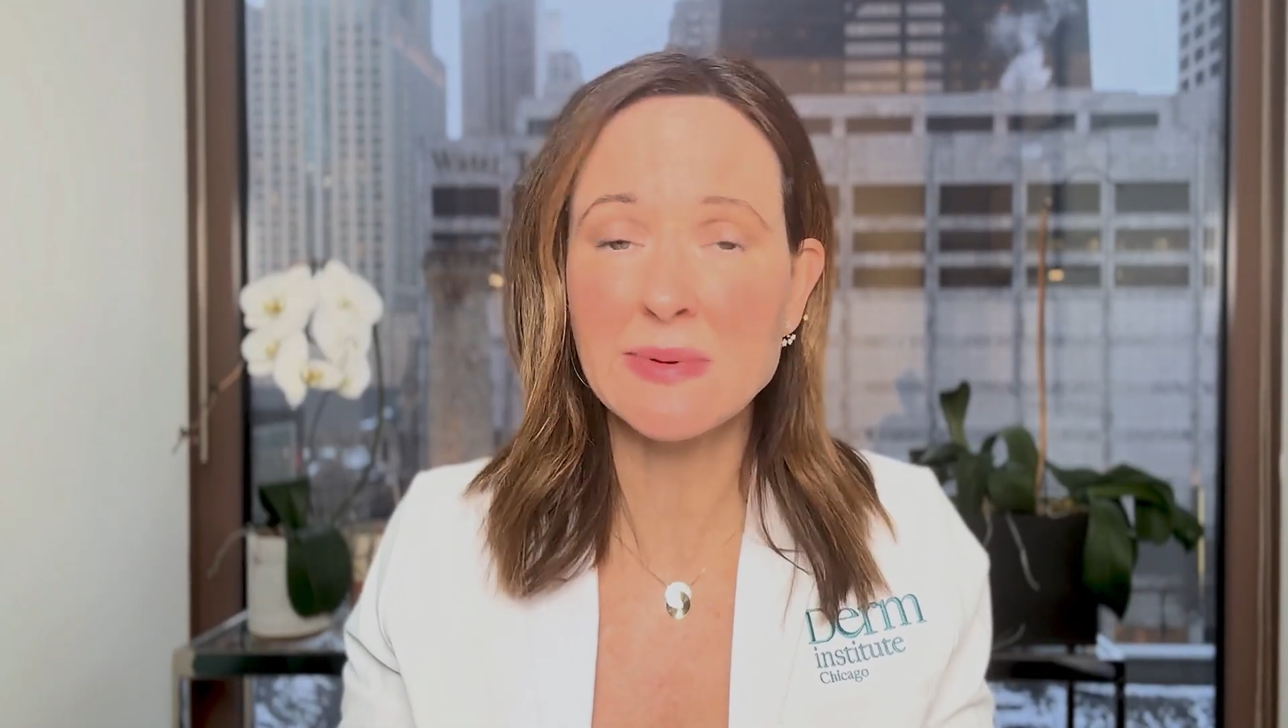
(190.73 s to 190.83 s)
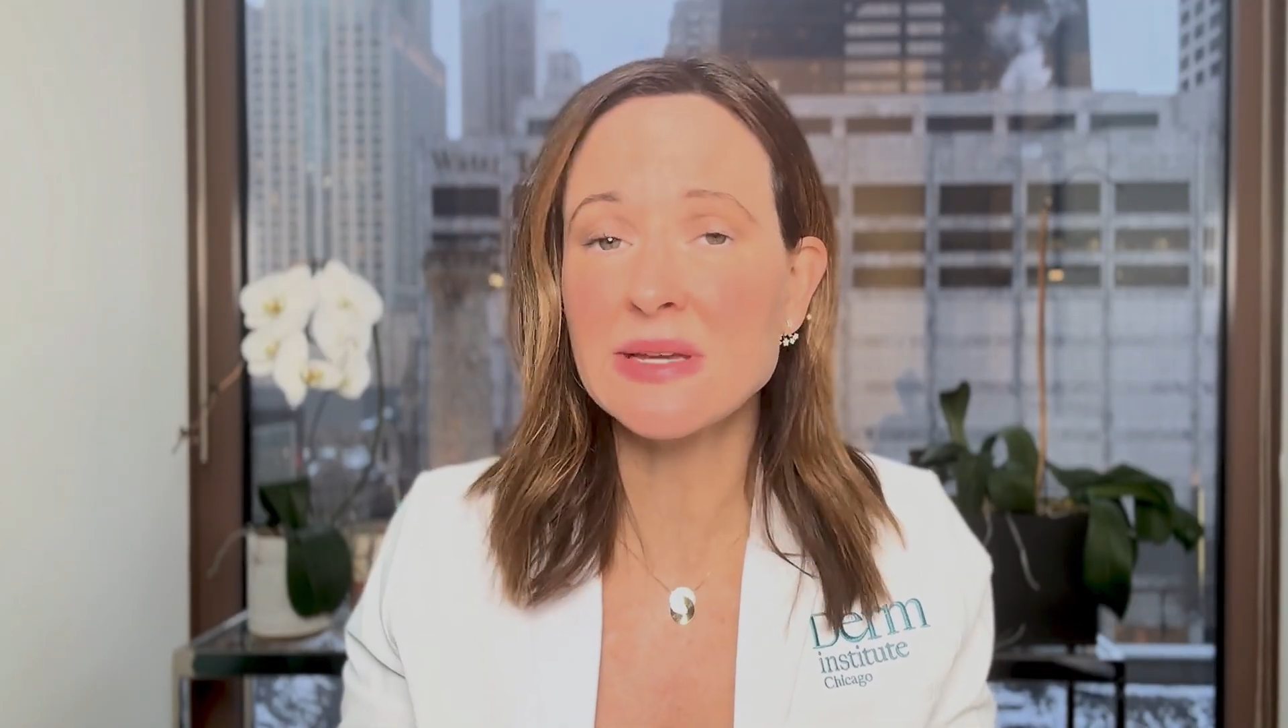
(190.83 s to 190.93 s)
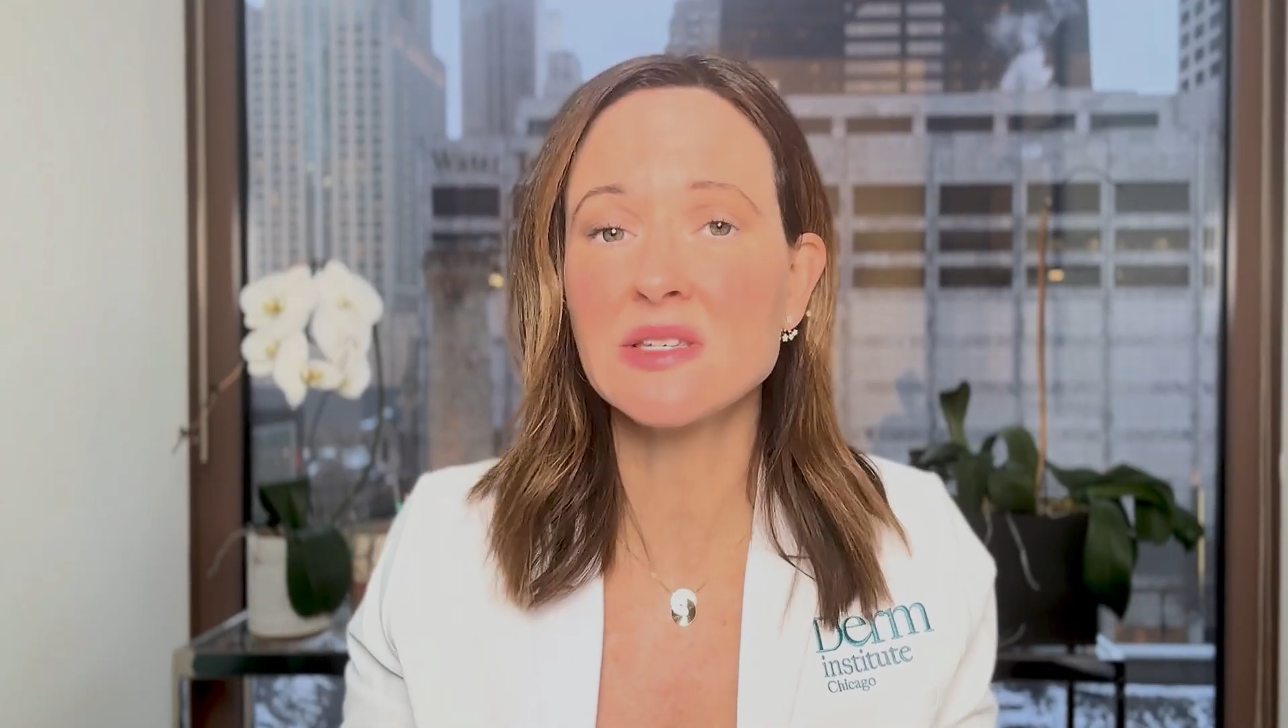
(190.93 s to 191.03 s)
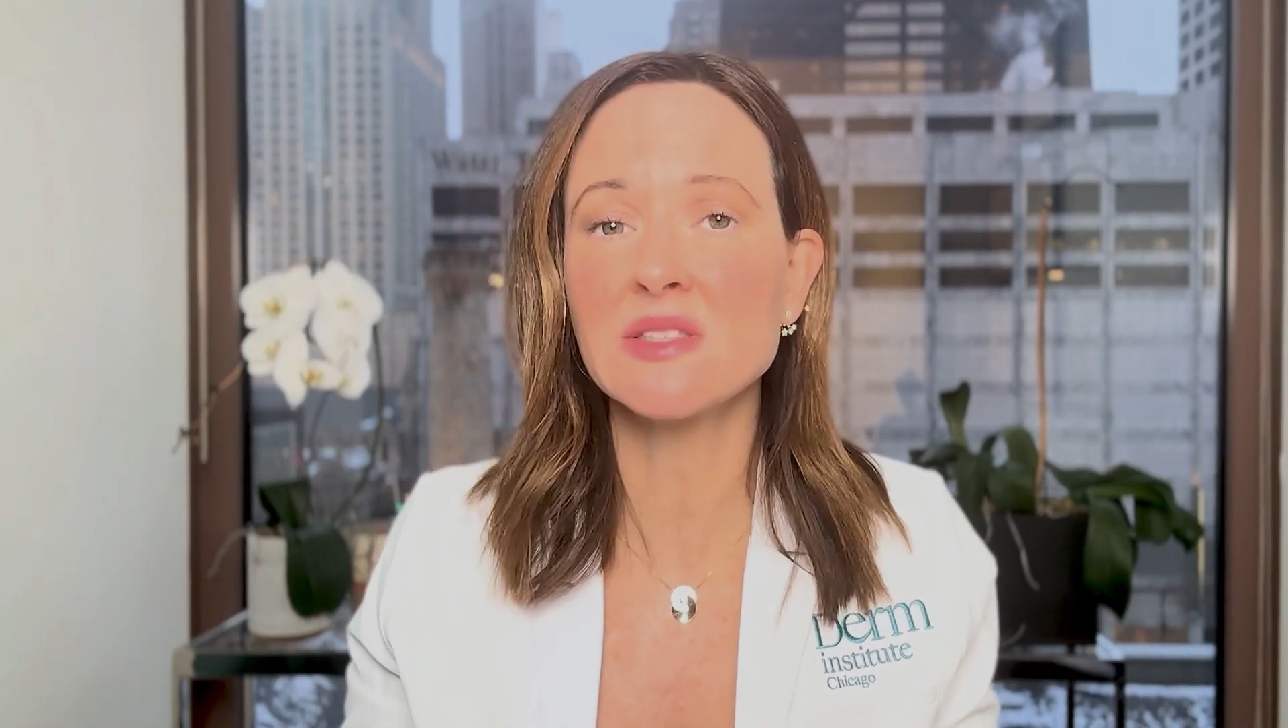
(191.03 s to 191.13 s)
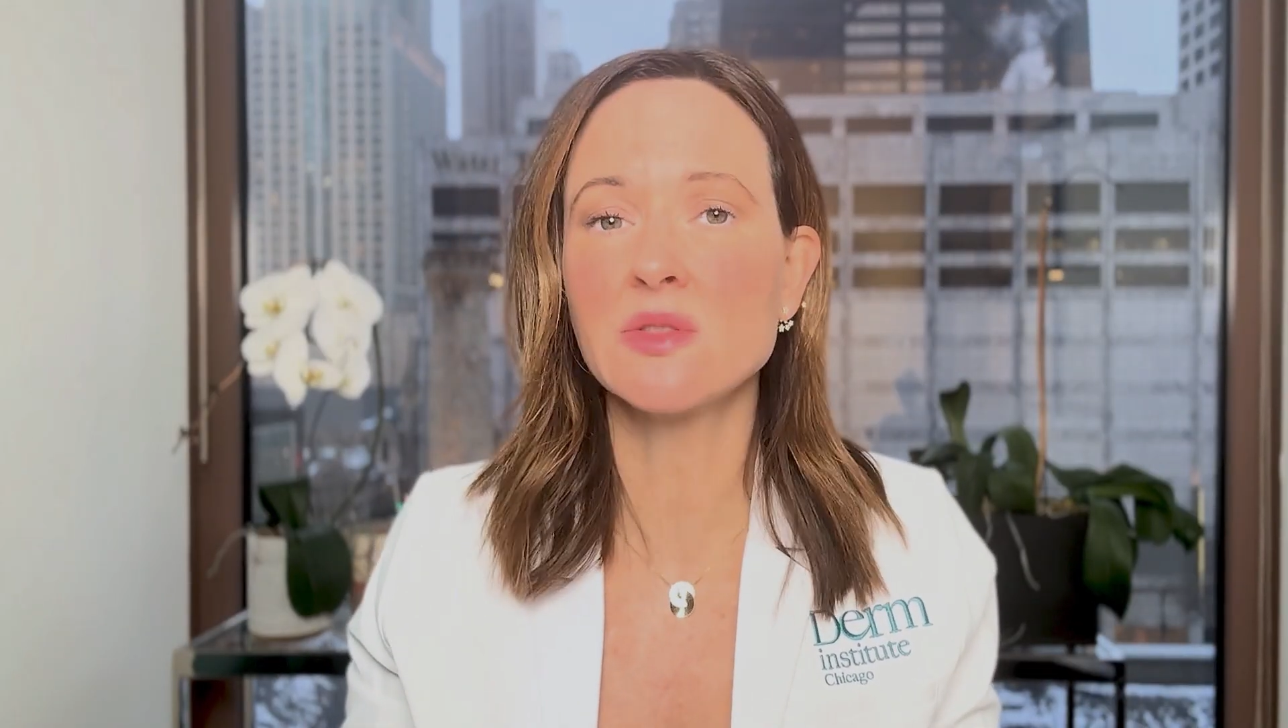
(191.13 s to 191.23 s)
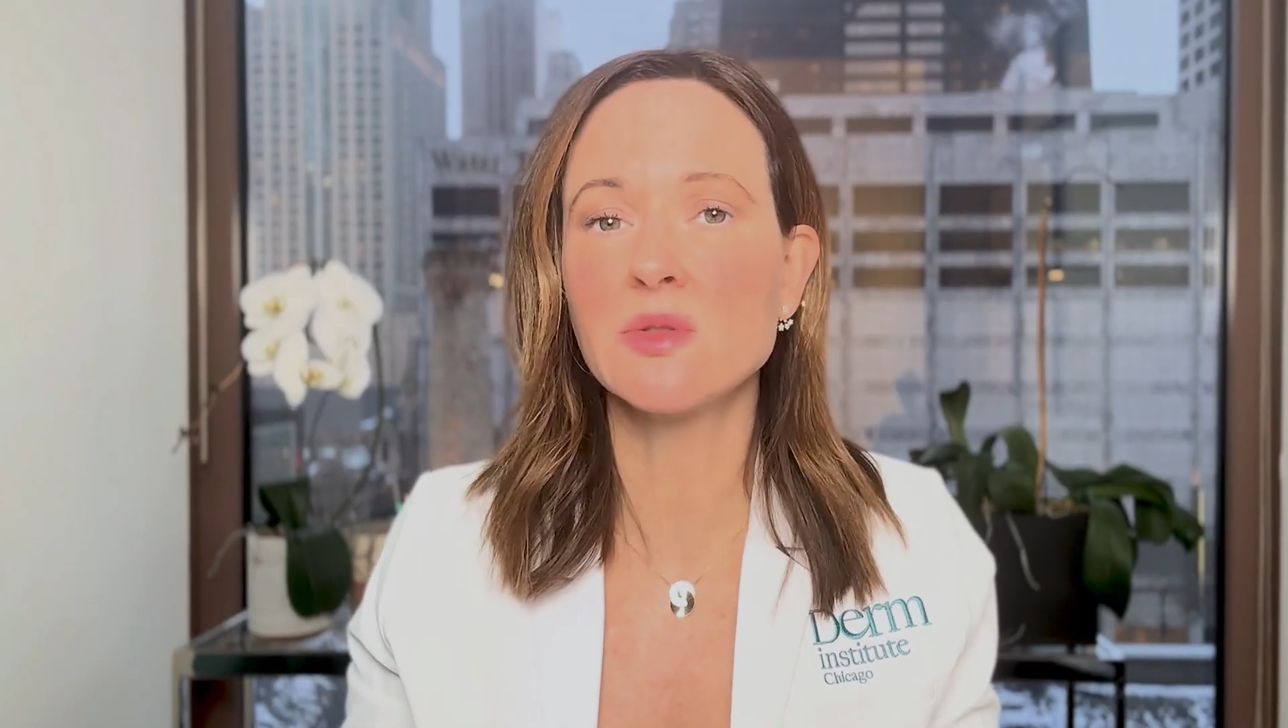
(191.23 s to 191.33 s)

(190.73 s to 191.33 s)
because